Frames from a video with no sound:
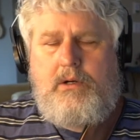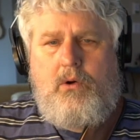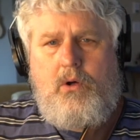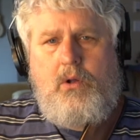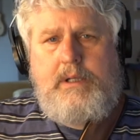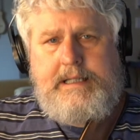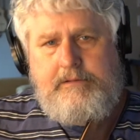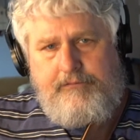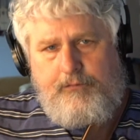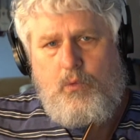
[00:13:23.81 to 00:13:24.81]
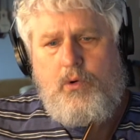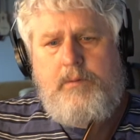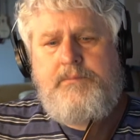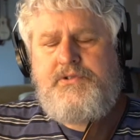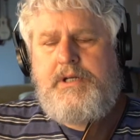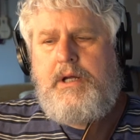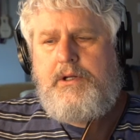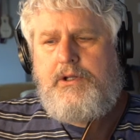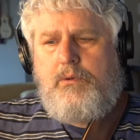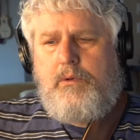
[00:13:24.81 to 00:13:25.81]
It all informs
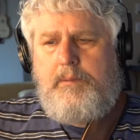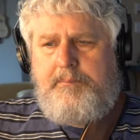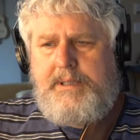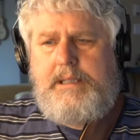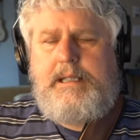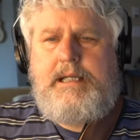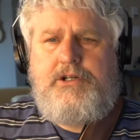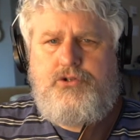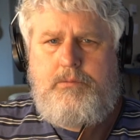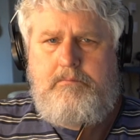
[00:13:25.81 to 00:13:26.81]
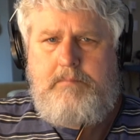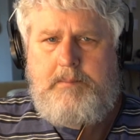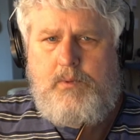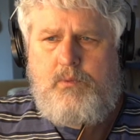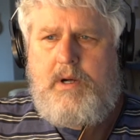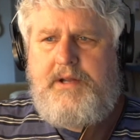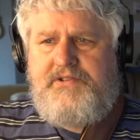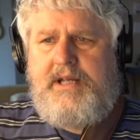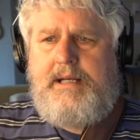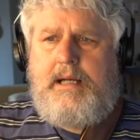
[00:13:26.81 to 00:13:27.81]
your ability to
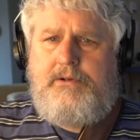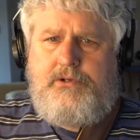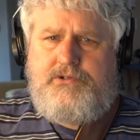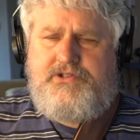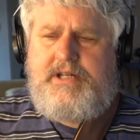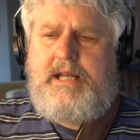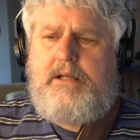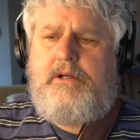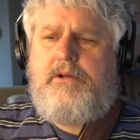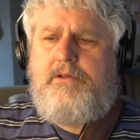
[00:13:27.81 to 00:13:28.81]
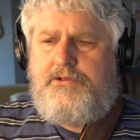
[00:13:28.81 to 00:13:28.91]
memorize and understand